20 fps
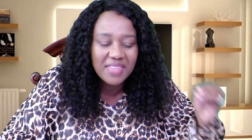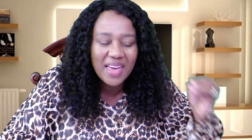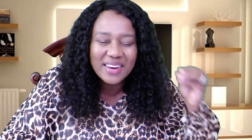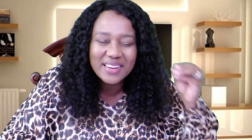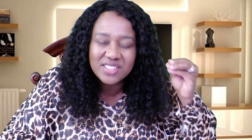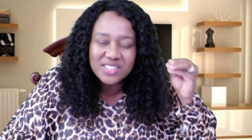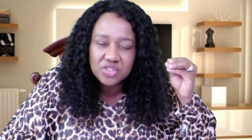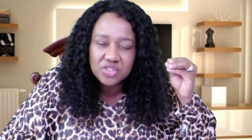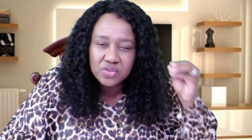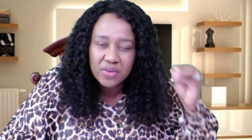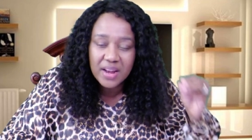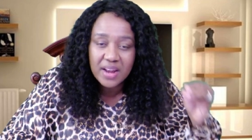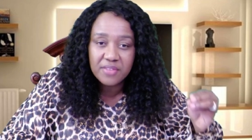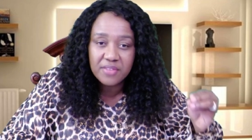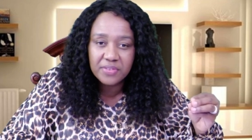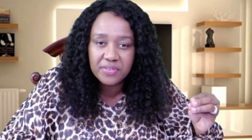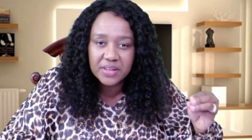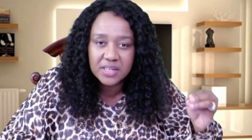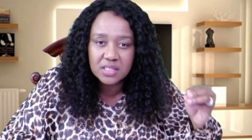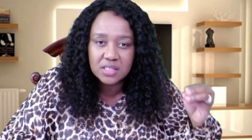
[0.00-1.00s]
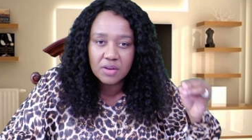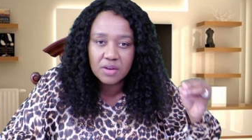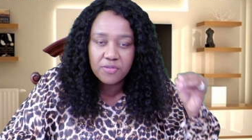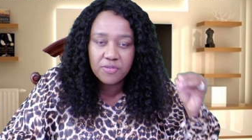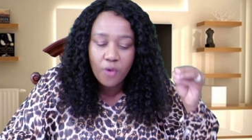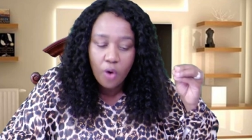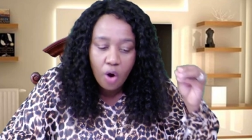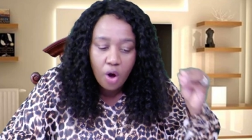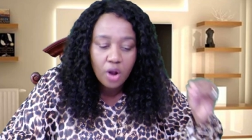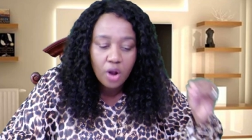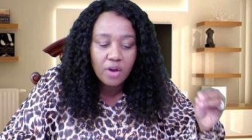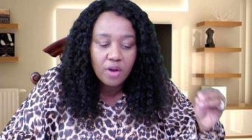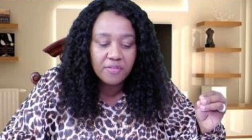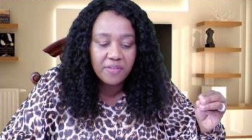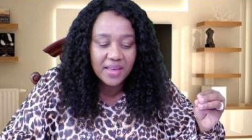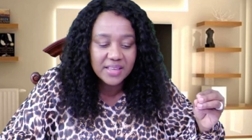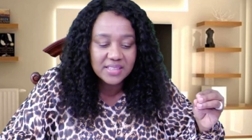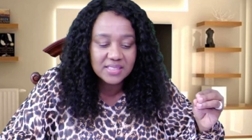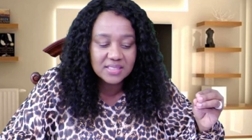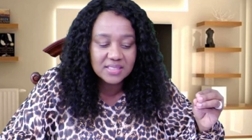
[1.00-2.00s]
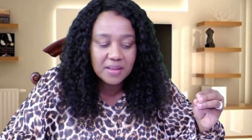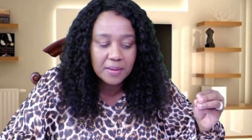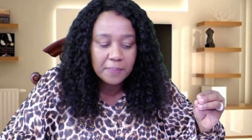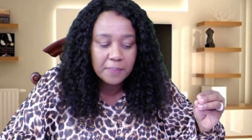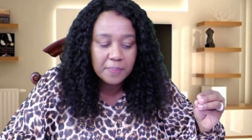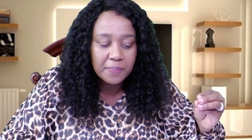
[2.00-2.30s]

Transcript: that is relevant for all of us.